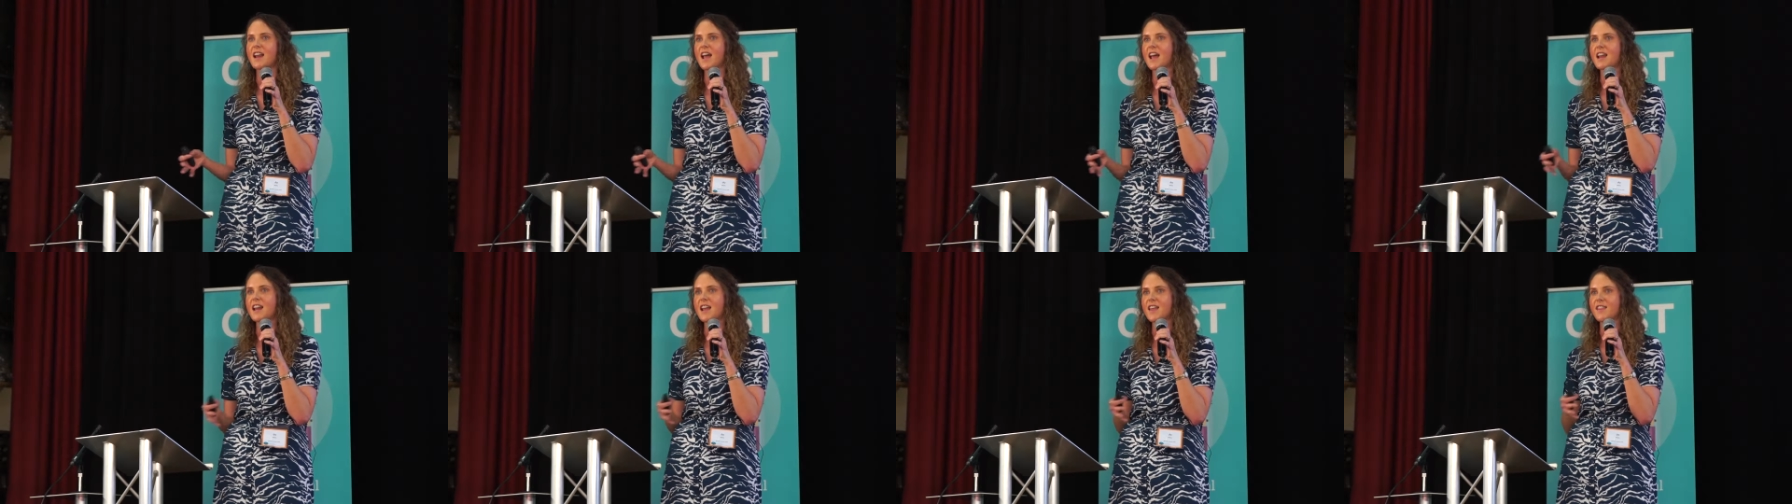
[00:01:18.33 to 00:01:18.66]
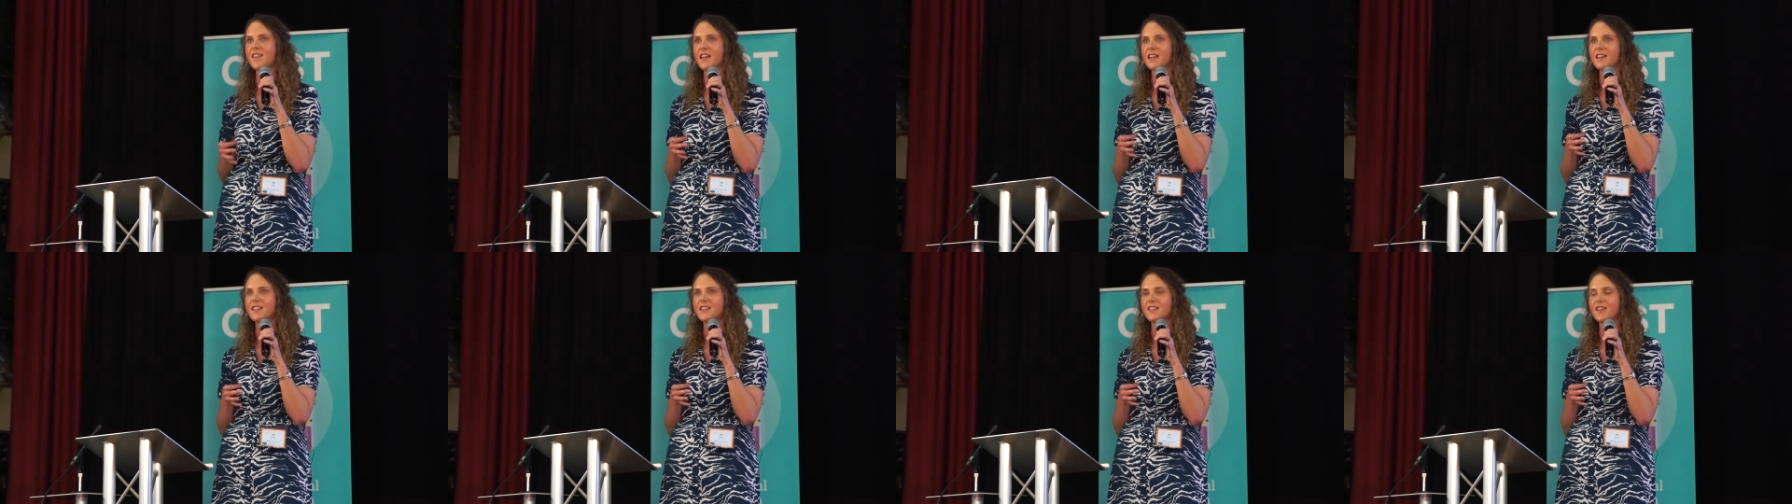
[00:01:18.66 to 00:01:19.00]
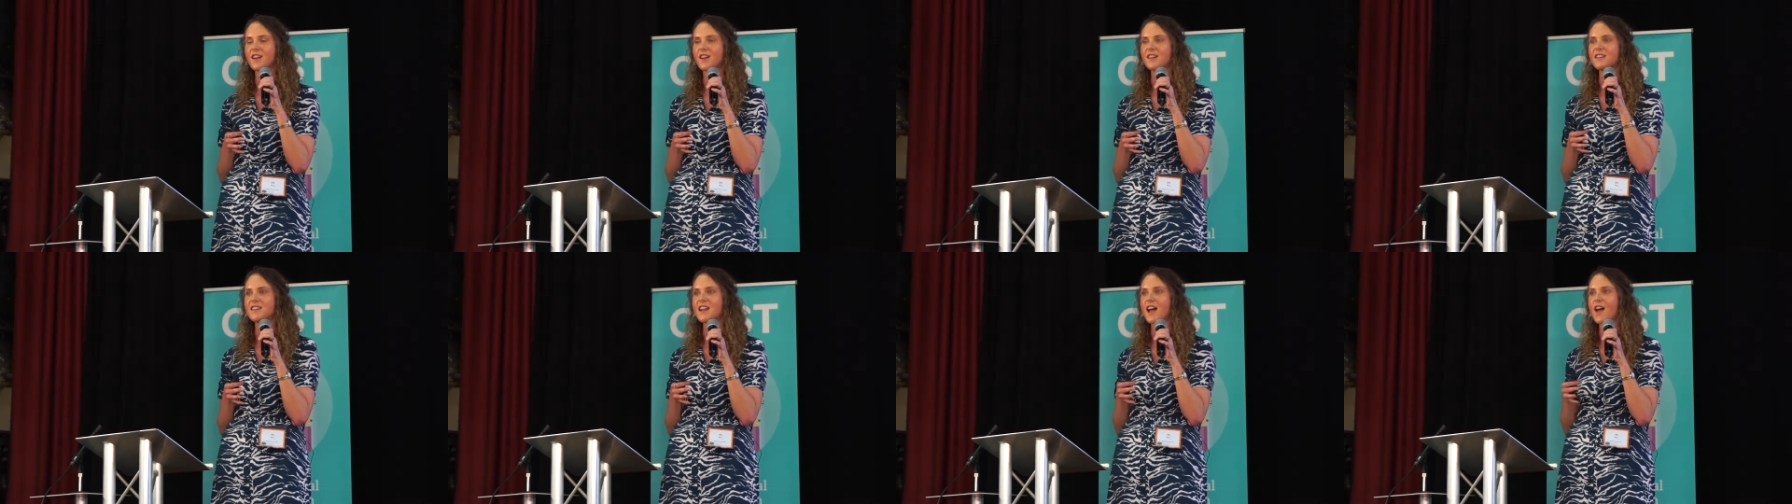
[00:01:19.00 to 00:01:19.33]
And I think
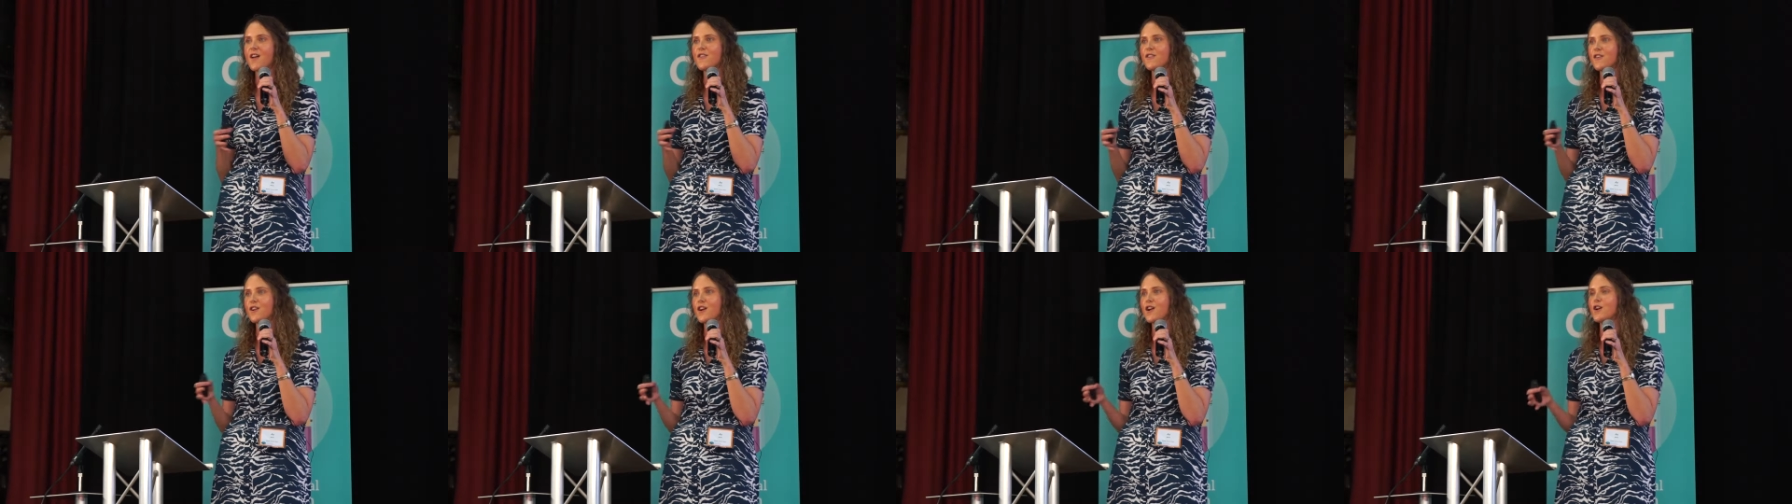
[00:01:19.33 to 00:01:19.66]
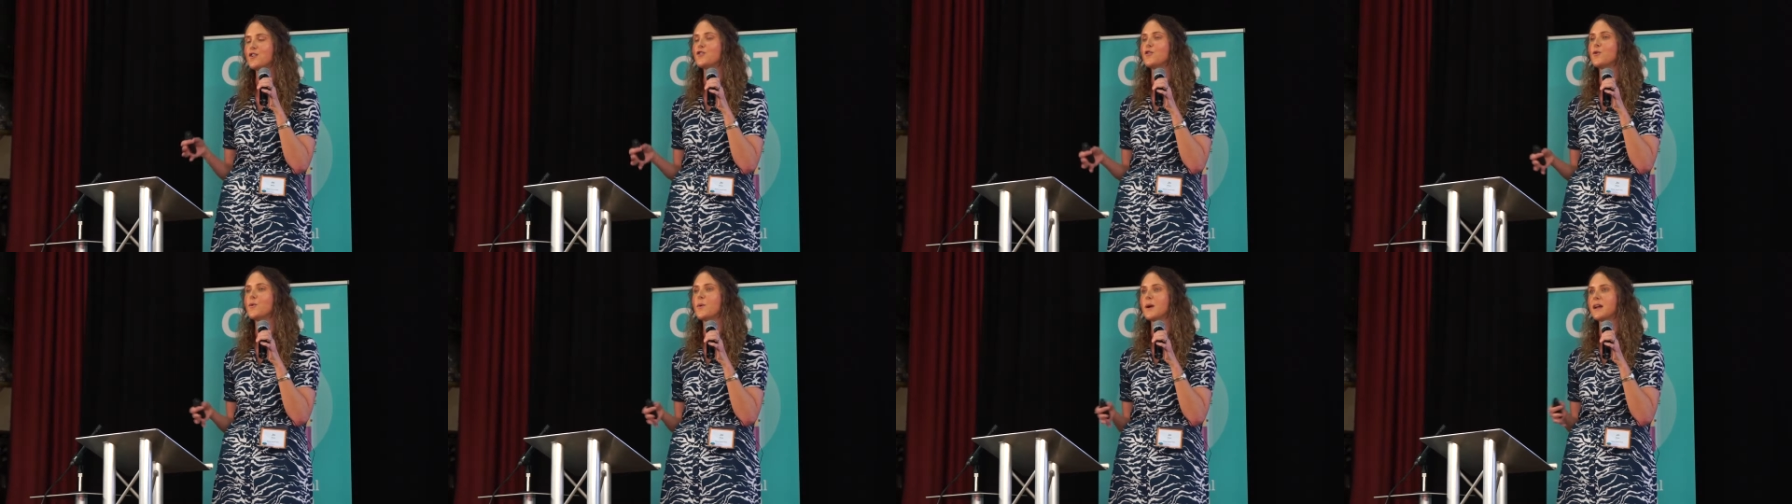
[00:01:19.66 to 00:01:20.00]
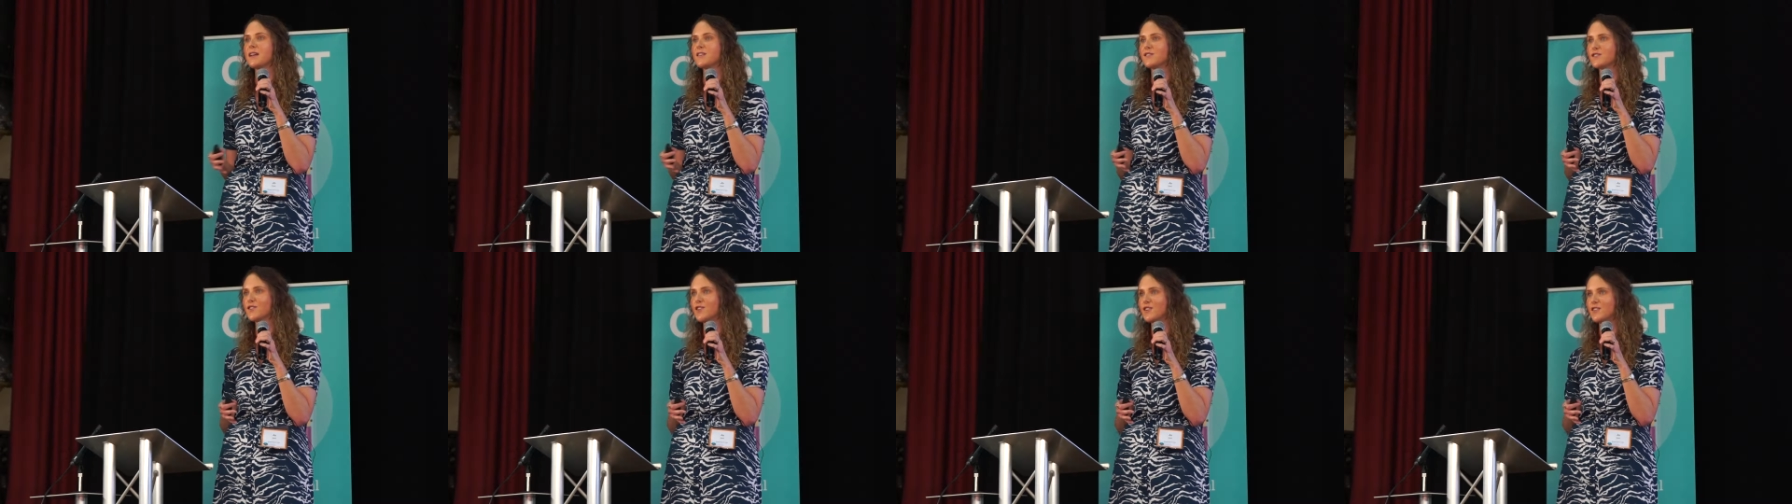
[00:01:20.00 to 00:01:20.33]
now there are no
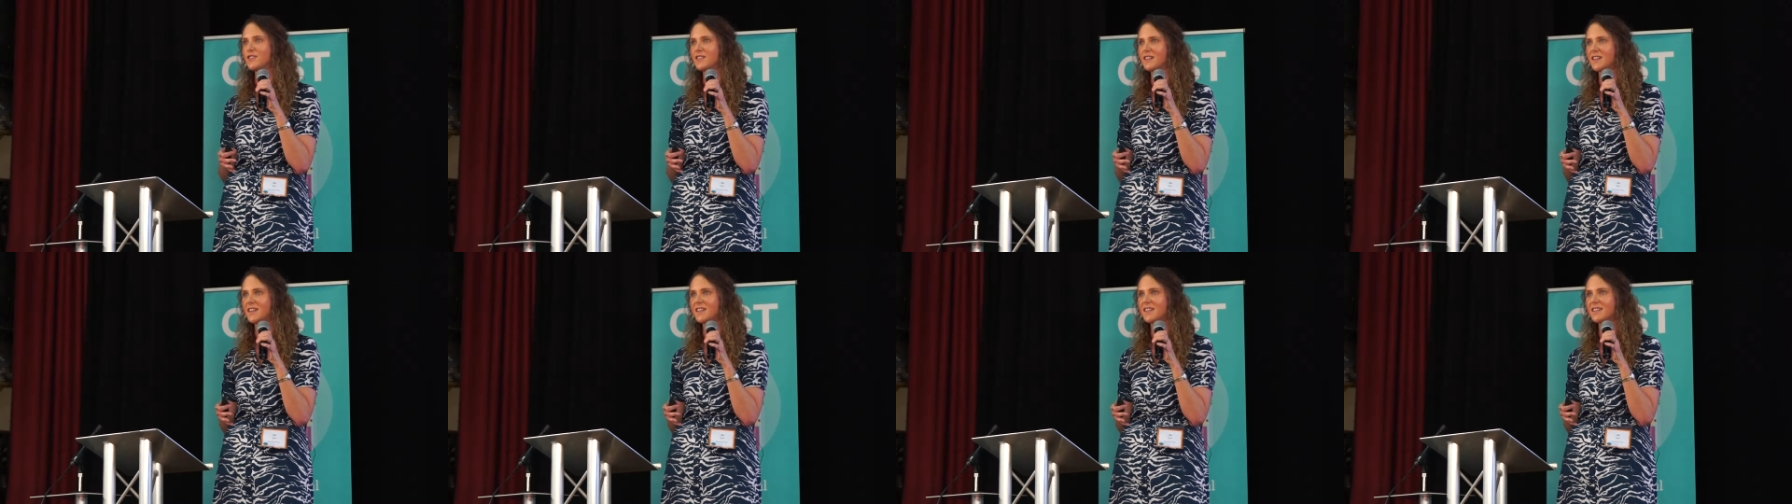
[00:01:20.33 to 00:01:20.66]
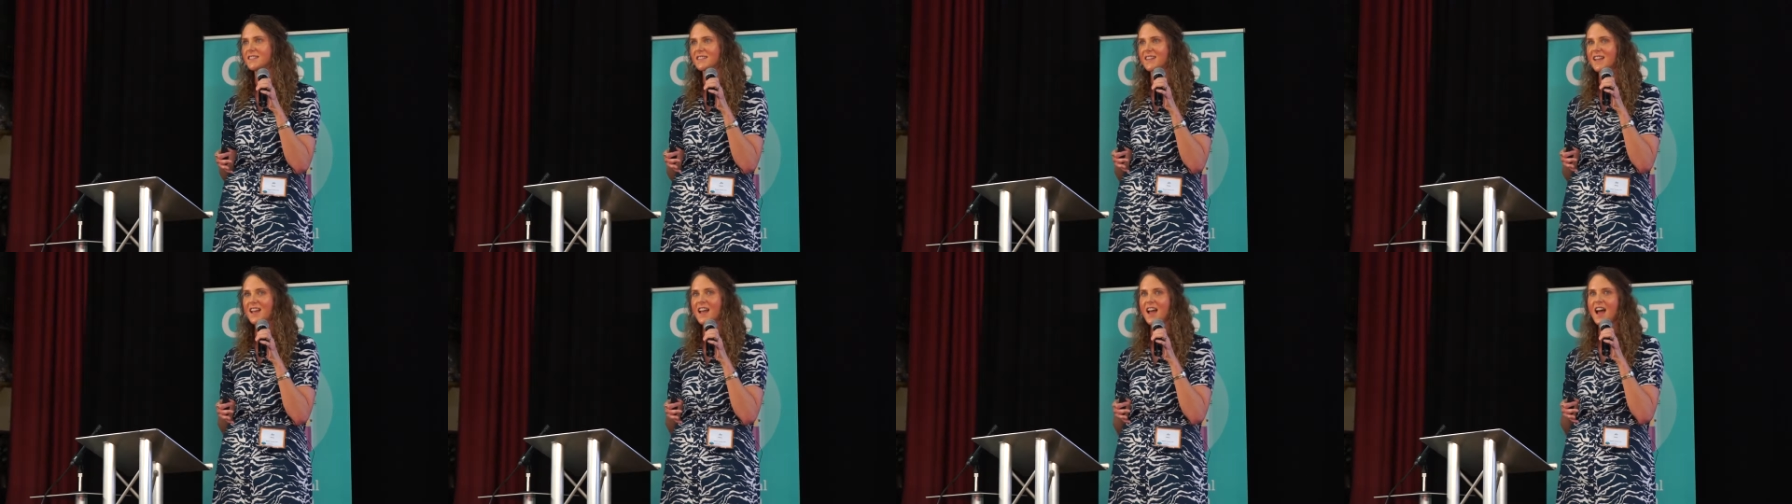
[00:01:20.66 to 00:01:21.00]
excuses.